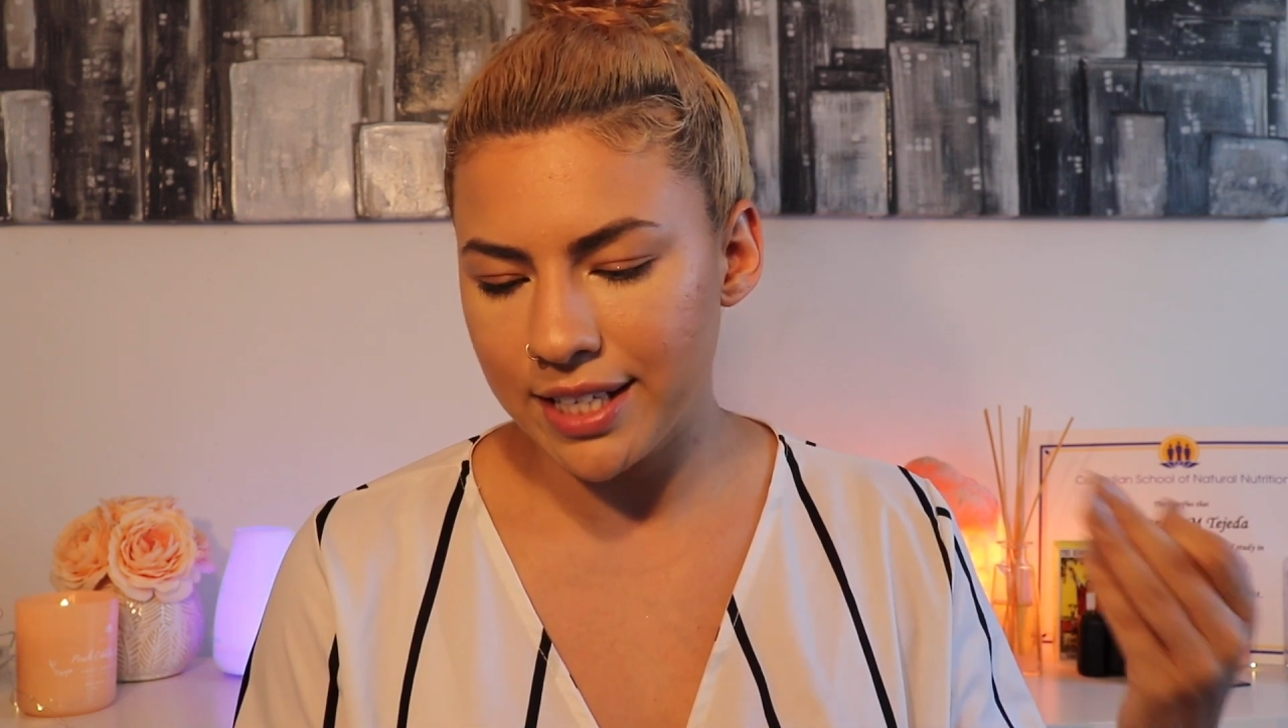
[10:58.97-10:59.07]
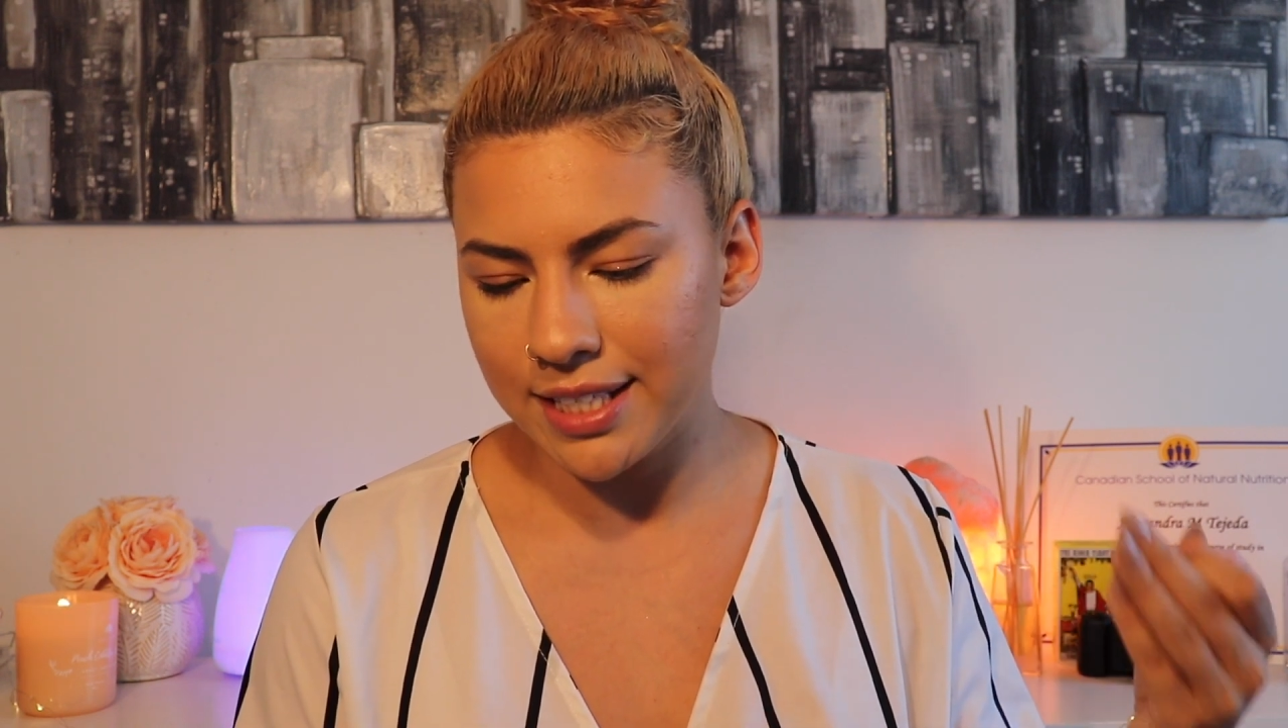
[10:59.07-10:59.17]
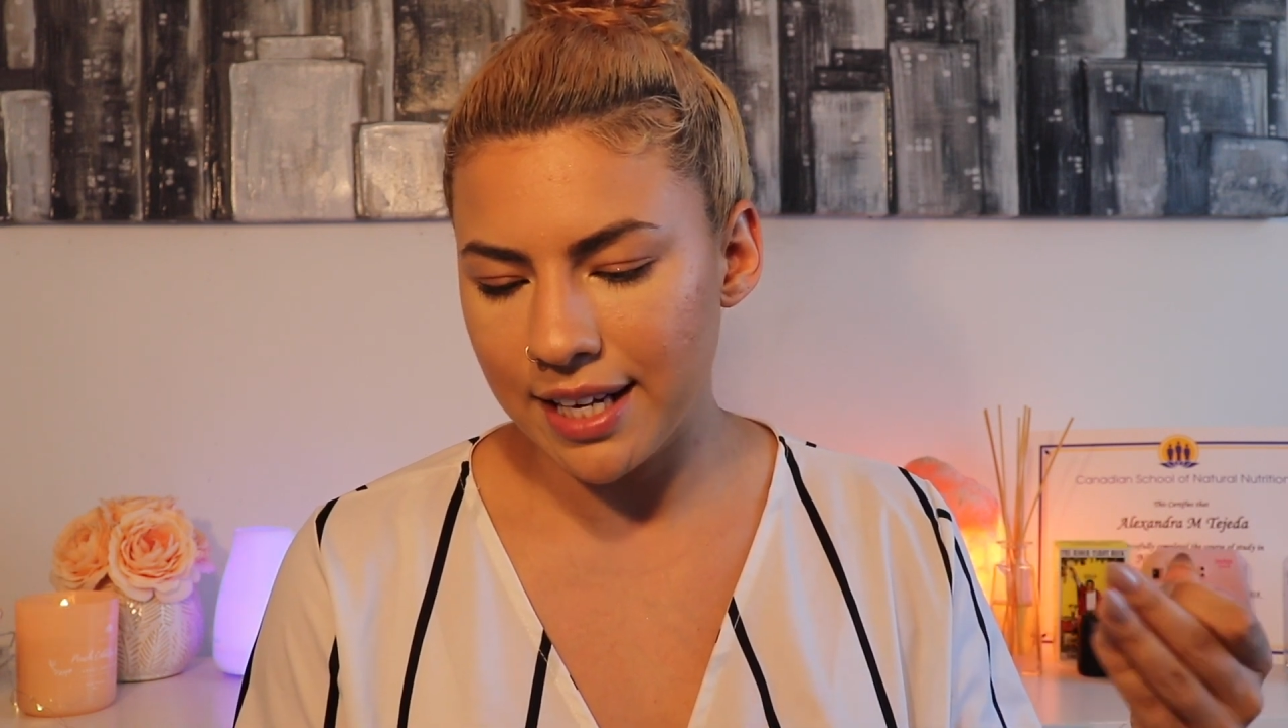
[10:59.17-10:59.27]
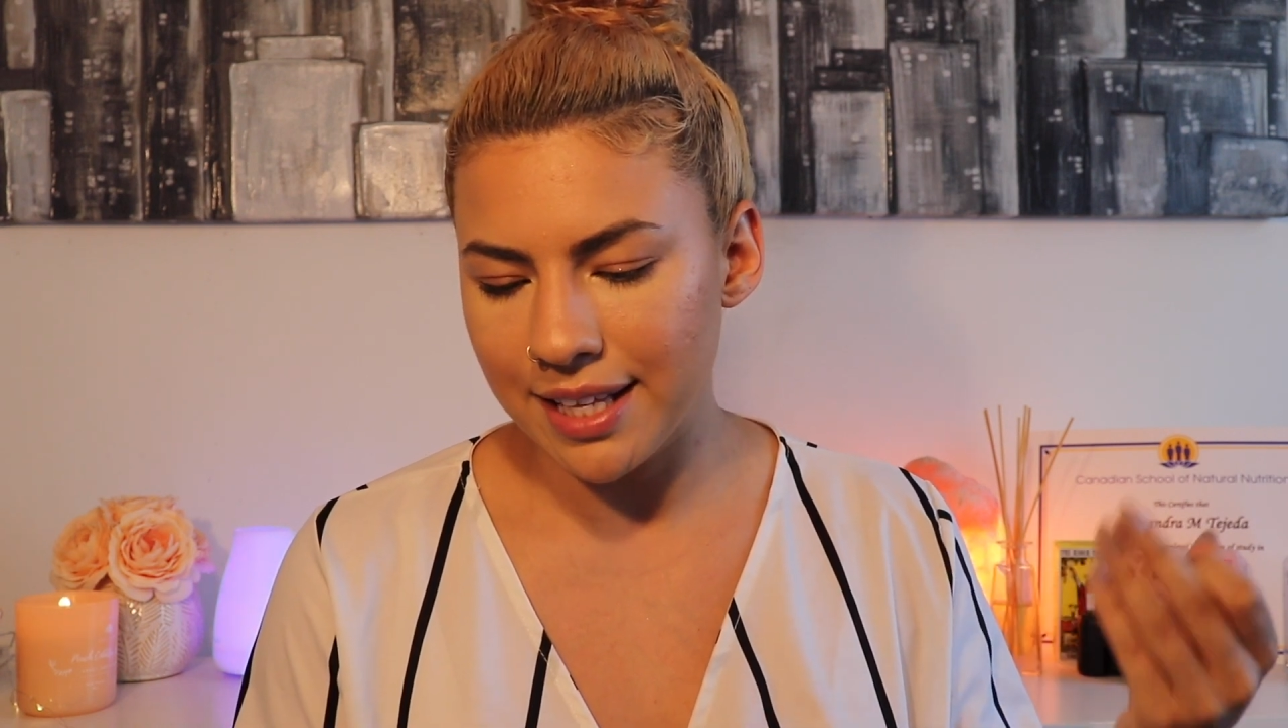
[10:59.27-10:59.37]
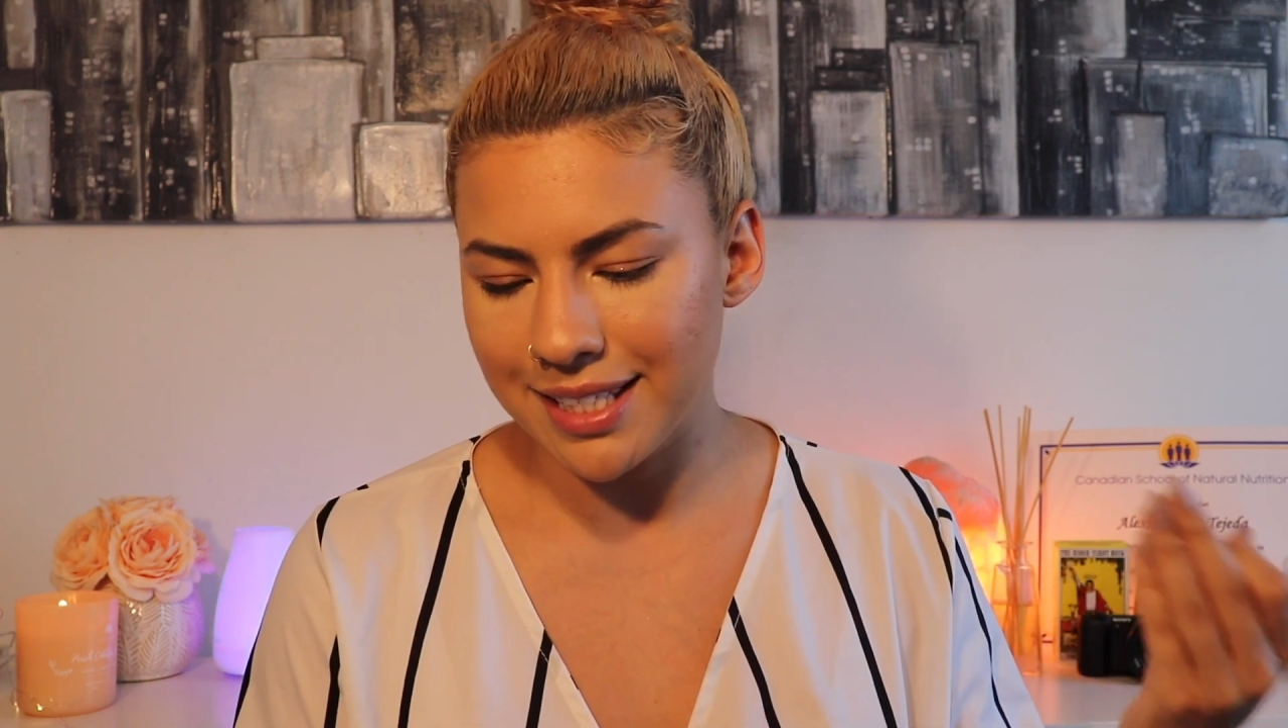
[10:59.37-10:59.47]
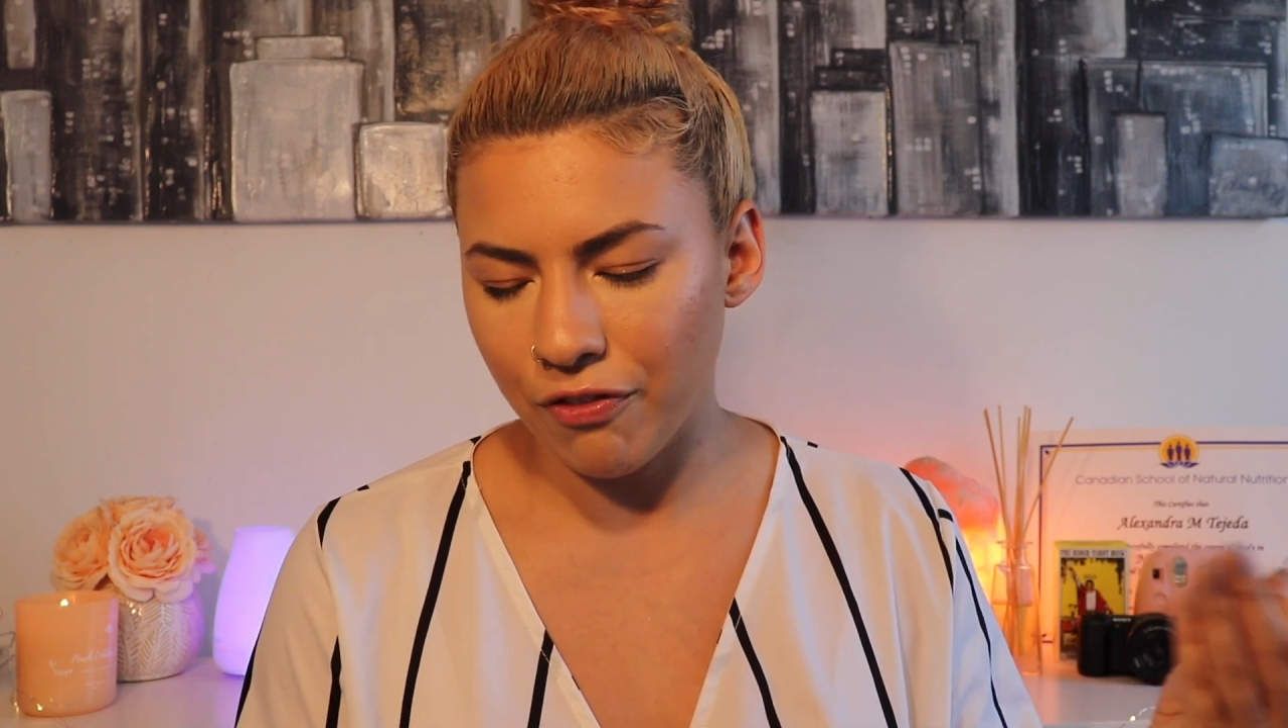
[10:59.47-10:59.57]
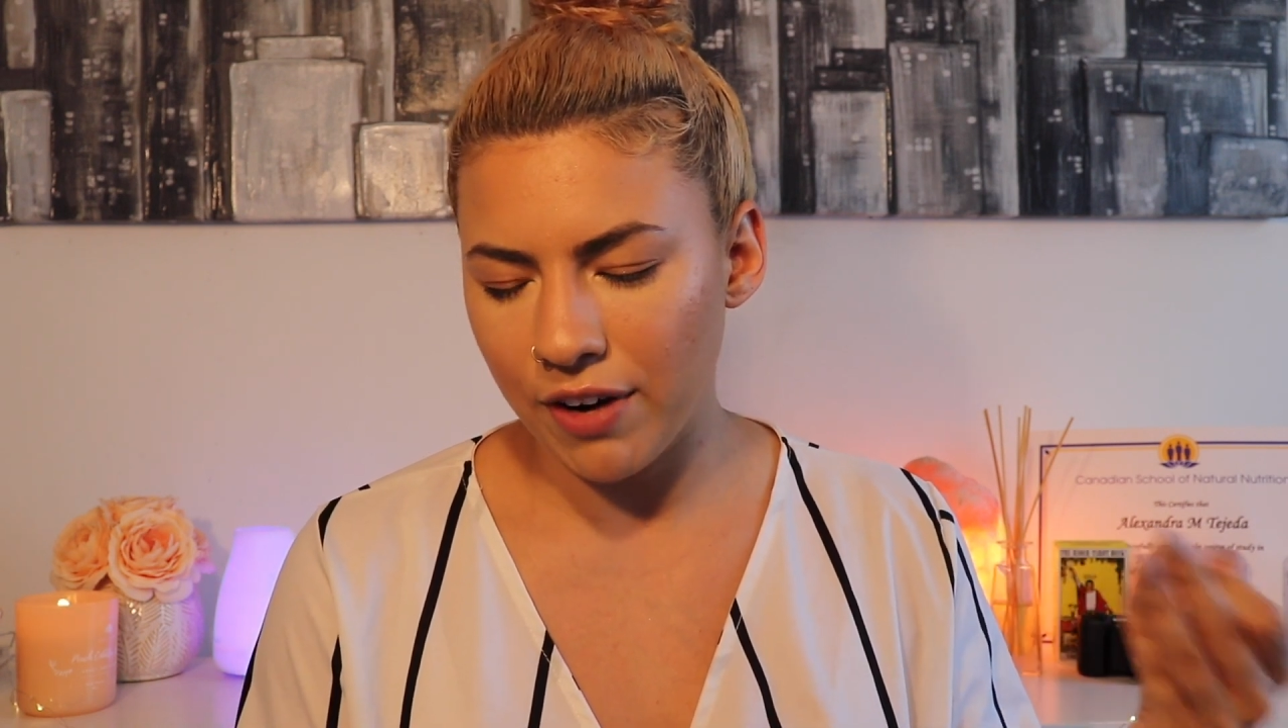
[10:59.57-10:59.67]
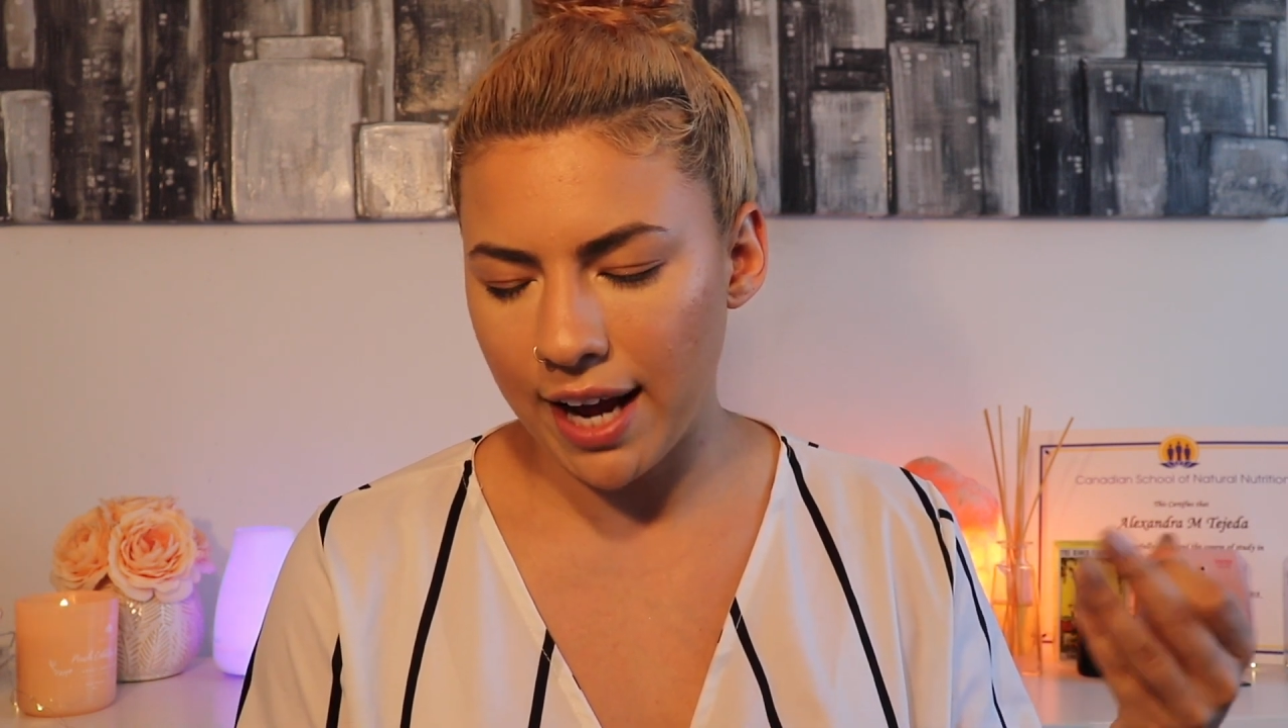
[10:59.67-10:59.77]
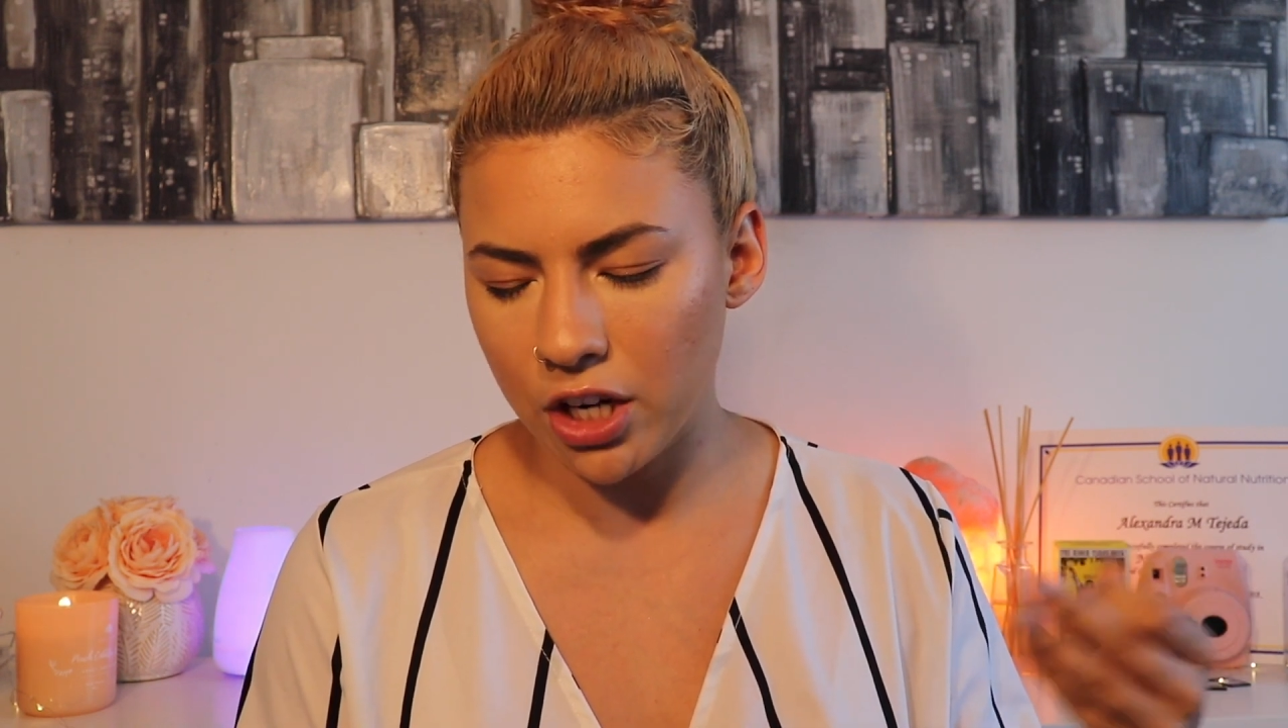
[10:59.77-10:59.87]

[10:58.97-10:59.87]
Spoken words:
idea that different